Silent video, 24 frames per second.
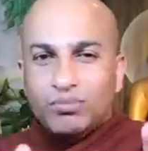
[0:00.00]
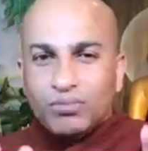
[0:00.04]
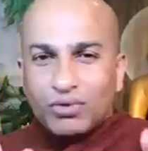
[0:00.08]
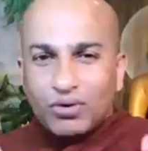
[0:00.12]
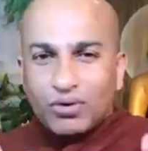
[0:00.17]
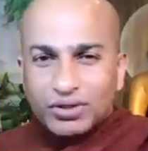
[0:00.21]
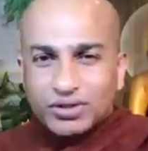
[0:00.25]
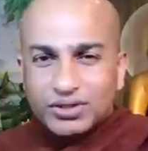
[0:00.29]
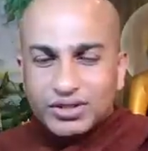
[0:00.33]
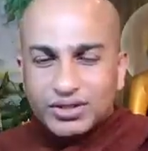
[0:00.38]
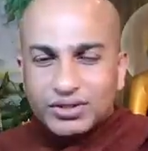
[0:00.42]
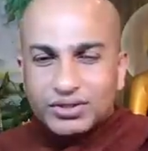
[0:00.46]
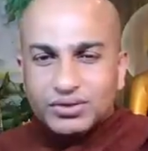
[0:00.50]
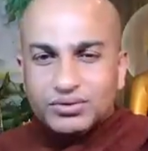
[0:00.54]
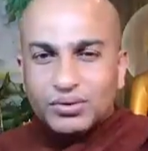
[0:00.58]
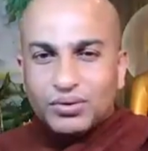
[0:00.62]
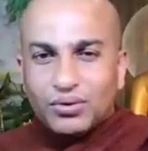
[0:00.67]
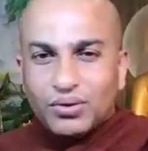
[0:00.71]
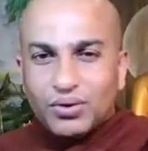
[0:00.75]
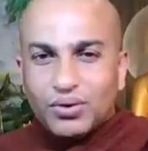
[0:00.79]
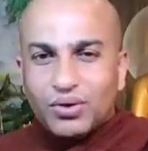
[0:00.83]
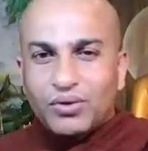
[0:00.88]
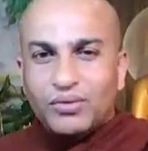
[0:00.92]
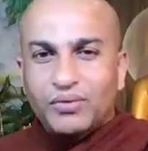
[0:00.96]
emotions
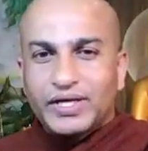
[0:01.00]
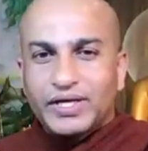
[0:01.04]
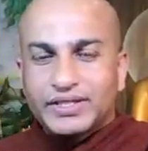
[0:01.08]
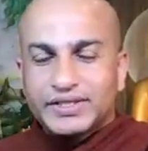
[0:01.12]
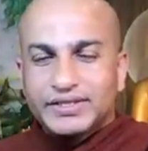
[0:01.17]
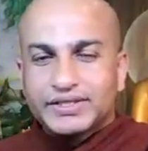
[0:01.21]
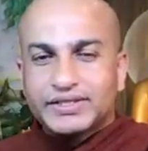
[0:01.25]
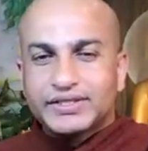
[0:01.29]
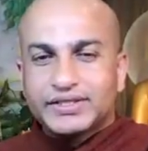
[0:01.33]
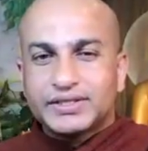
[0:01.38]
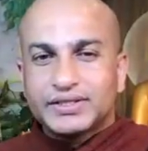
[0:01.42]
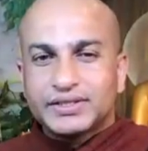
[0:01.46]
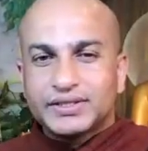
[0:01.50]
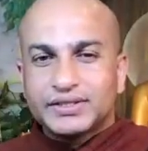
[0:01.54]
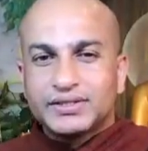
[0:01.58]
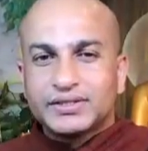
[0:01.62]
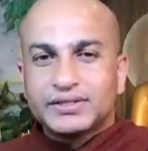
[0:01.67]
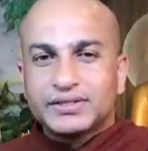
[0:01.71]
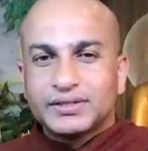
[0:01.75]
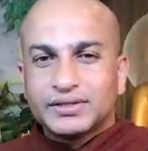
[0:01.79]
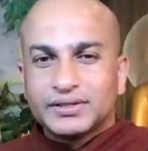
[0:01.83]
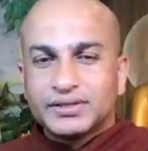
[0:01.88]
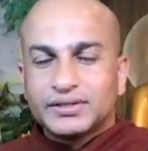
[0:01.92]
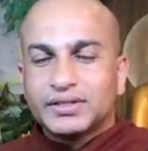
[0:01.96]
always
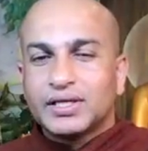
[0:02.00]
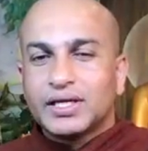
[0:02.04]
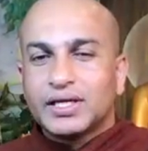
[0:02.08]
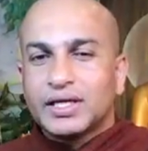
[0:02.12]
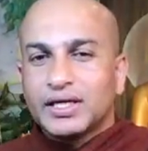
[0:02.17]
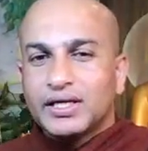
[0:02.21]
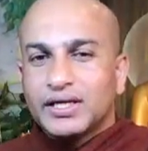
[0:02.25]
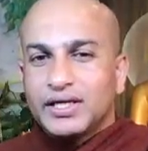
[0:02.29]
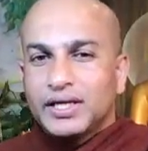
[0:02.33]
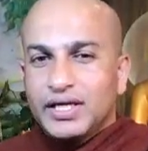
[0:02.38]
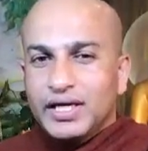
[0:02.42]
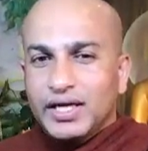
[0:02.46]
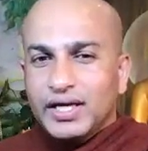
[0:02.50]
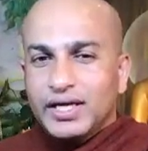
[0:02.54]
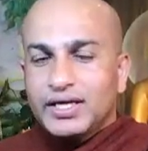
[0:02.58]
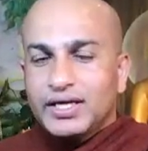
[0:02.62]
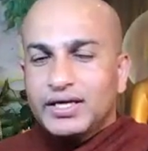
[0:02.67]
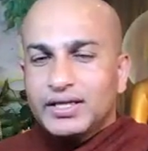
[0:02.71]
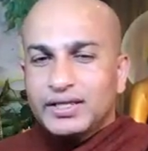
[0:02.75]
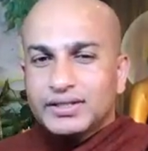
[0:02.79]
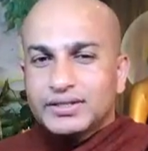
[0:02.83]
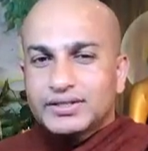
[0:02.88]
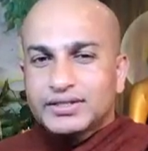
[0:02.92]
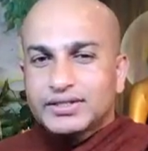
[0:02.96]

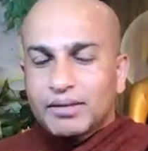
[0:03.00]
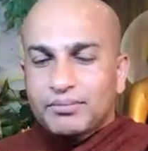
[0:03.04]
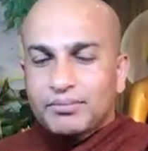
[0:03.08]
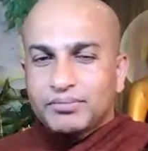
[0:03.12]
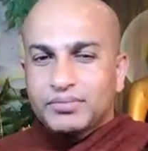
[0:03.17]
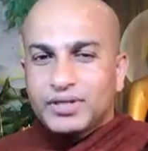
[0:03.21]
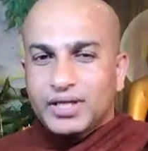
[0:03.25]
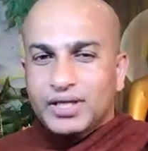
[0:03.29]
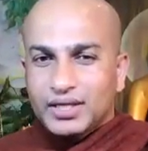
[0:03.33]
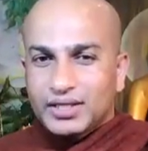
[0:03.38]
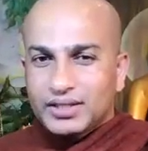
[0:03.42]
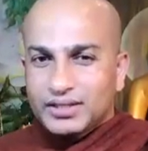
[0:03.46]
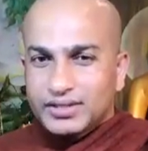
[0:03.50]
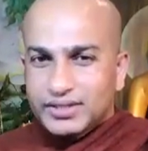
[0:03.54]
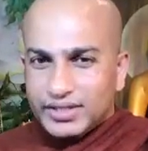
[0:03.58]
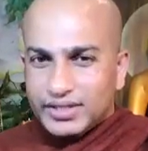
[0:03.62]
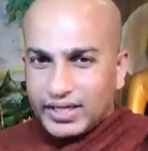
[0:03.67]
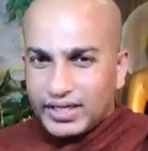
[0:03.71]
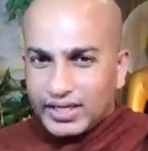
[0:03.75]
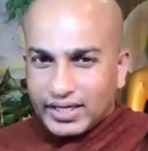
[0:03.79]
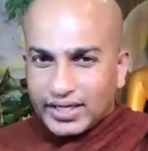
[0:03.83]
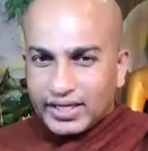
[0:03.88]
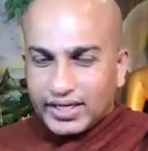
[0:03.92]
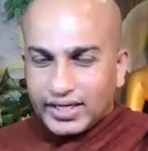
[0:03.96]
need something
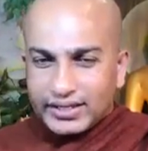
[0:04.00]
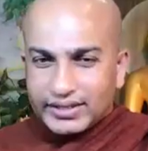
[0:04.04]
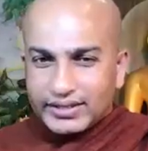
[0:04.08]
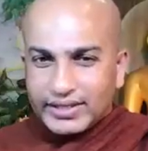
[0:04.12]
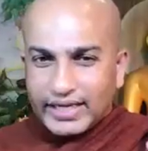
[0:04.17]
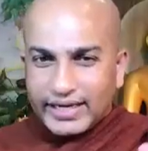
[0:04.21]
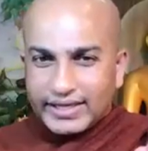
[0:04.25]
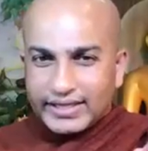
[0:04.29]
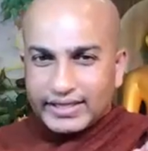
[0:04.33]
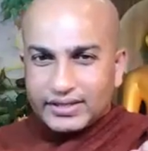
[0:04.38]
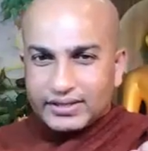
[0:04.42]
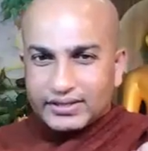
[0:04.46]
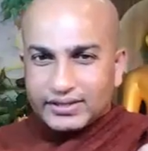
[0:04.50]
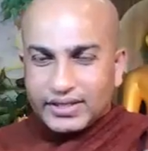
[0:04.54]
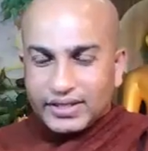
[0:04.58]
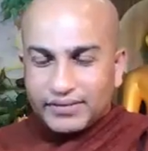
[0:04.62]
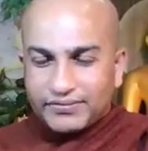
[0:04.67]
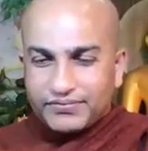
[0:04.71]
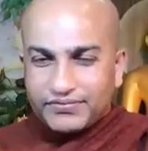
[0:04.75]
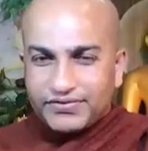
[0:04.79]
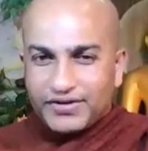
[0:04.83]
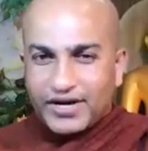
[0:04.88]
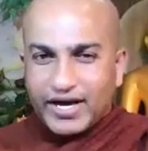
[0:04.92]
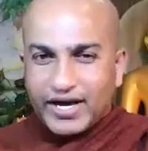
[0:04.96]
trigger that the
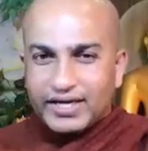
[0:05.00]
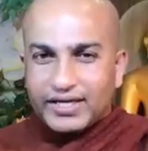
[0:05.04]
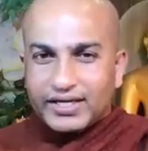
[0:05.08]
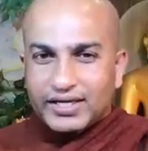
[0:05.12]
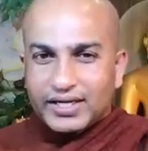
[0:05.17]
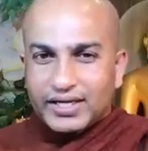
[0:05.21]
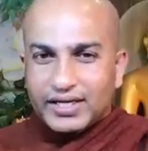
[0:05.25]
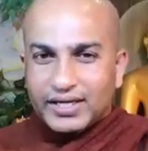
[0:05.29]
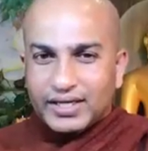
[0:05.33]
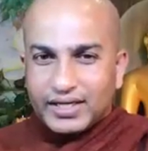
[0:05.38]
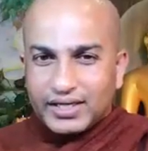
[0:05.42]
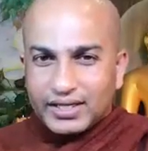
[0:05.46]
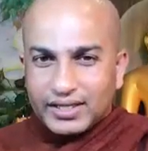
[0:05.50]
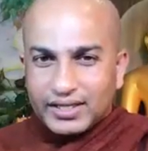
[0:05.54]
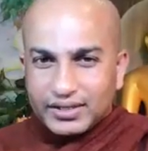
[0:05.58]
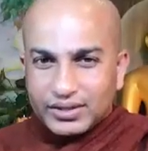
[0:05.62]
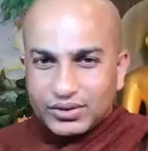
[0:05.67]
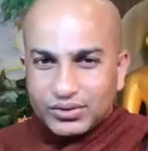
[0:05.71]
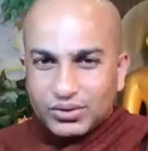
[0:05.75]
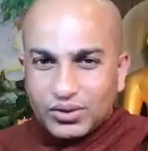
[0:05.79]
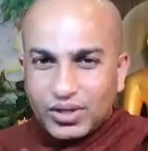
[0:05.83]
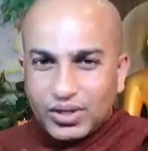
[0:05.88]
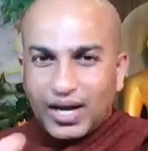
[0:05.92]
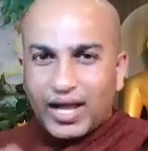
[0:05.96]
fire
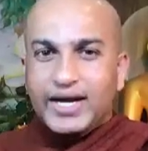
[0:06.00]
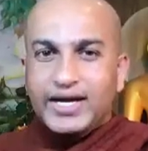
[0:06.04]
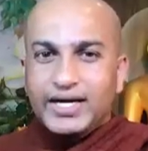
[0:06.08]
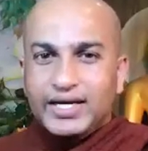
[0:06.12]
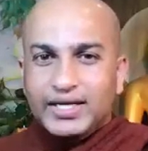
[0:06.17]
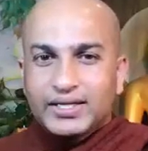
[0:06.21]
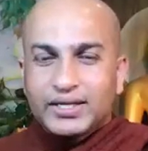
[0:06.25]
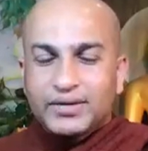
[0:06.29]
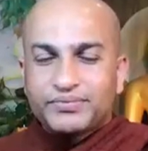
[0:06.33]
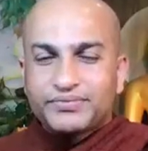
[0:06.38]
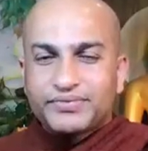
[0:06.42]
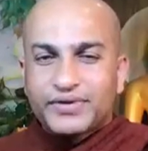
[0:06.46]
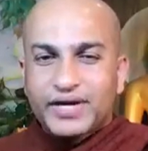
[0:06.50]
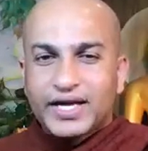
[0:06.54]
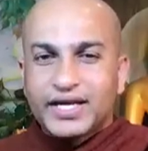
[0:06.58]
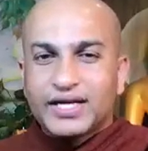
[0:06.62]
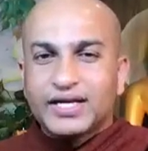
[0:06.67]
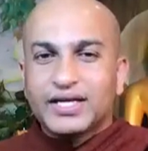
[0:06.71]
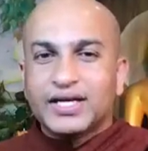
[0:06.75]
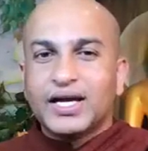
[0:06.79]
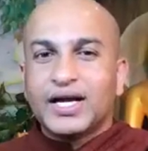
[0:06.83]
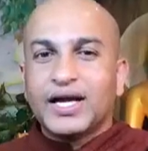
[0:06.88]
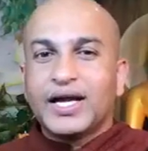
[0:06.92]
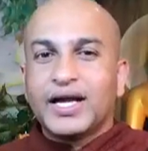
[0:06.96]
to light the
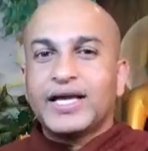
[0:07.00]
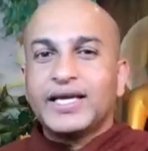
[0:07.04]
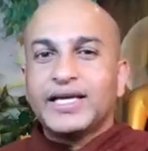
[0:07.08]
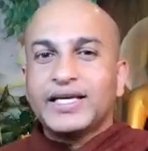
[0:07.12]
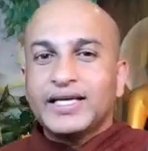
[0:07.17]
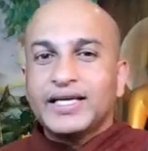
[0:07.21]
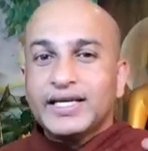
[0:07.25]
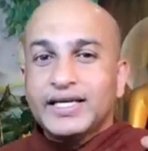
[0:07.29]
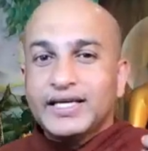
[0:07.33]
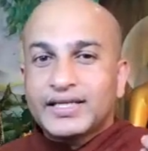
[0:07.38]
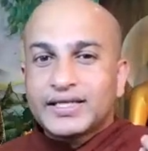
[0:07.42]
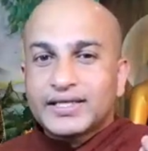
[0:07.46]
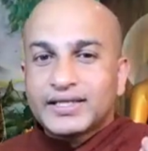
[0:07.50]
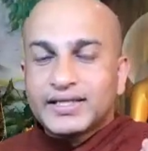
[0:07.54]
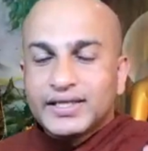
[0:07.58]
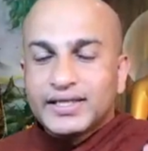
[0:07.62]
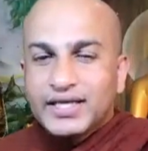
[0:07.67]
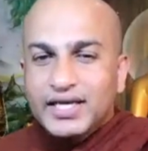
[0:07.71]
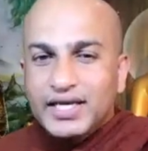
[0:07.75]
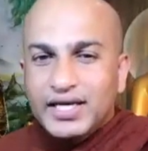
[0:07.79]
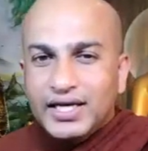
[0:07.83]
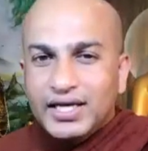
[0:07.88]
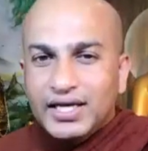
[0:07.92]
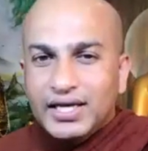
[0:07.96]
fire it
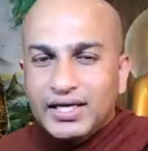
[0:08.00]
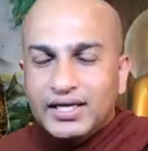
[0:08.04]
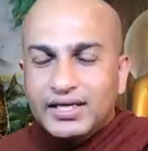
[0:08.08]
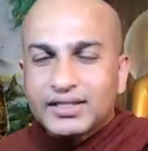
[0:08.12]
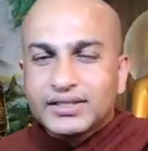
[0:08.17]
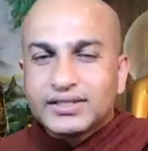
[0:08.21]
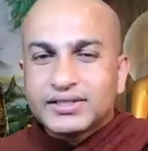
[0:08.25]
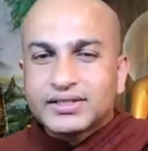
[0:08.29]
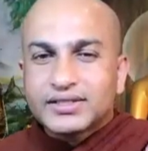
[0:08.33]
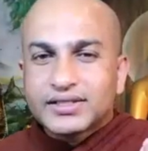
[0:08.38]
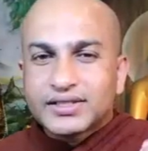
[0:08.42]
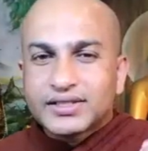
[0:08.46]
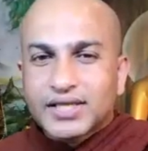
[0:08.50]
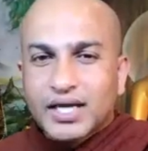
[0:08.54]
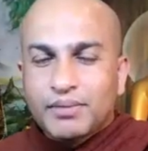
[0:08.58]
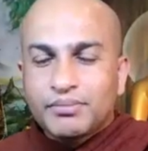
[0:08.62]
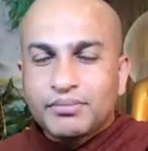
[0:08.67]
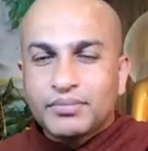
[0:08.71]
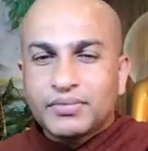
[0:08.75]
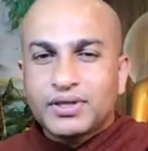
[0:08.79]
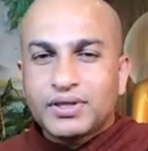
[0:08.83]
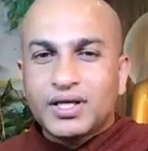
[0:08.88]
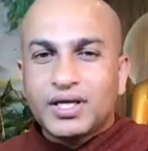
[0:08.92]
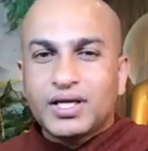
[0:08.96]
needs
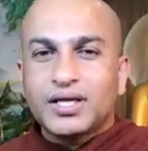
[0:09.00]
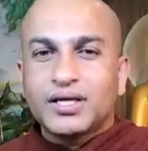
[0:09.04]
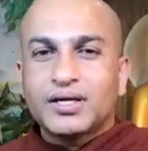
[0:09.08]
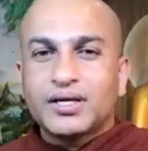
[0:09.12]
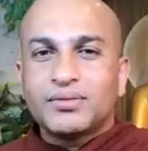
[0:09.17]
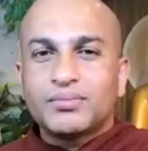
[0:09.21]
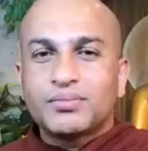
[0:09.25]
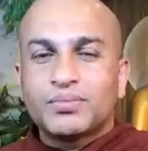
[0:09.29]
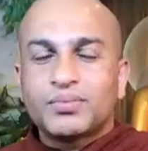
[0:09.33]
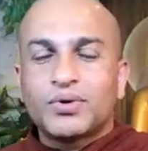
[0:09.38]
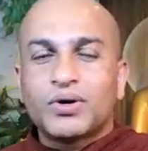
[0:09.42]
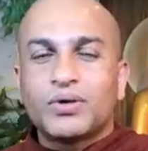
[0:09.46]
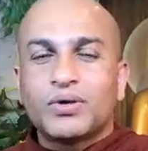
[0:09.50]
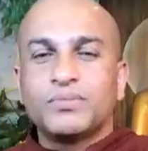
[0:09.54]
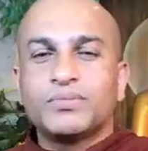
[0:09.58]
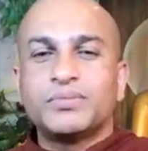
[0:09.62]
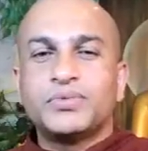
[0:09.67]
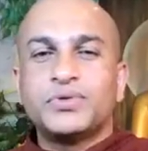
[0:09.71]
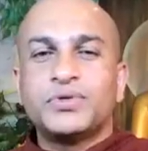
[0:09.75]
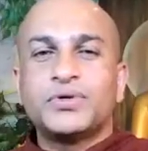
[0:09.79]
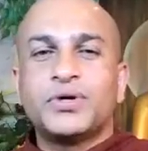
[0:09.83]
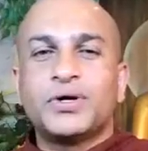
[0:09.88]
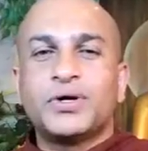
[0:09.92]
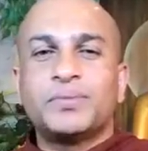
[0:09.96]
something from
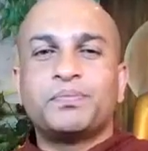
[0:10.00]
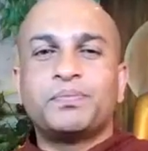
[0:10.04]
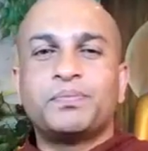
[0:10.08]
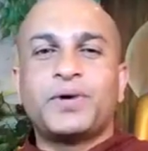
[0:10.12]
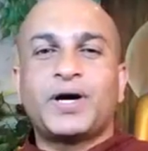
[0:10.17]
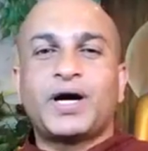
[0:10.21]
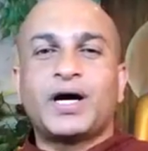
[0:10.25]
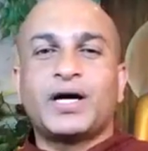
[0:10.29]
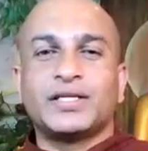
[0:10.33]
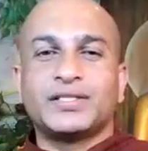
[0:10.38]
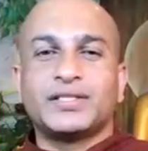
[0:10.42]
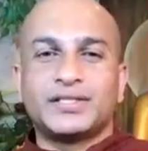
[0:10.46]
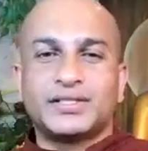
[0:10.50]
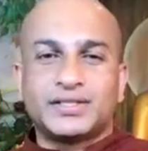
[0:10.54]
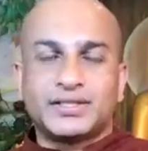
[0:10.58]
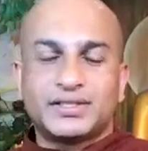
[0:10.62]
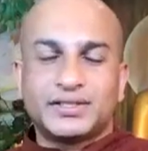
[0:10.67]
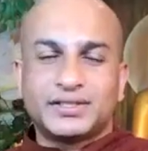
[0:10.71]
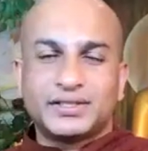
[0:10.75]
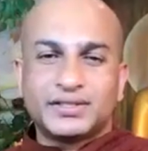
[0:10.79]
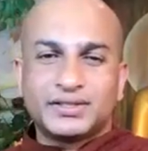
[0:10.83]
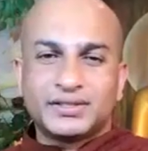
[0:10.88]
your past